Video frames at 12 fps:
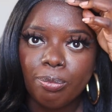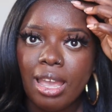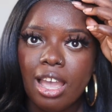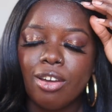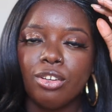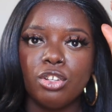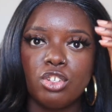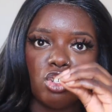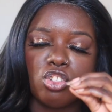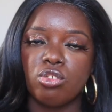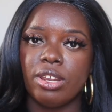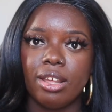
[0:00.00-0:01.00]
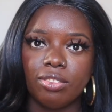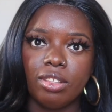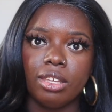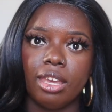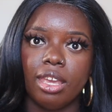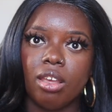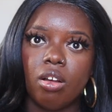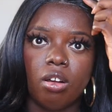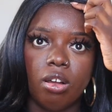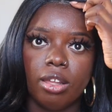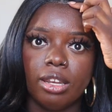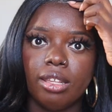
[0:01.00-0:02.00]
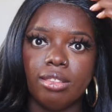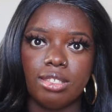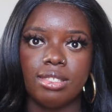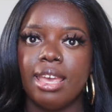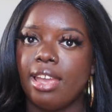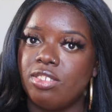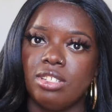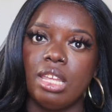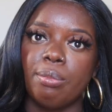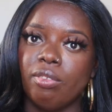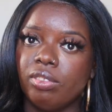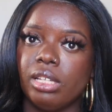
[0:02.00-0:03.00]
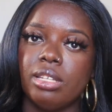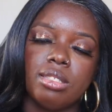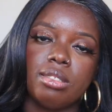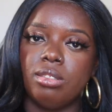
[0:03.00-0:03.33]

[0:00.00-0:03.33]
powder just straight out the gate on this ashy type of lace.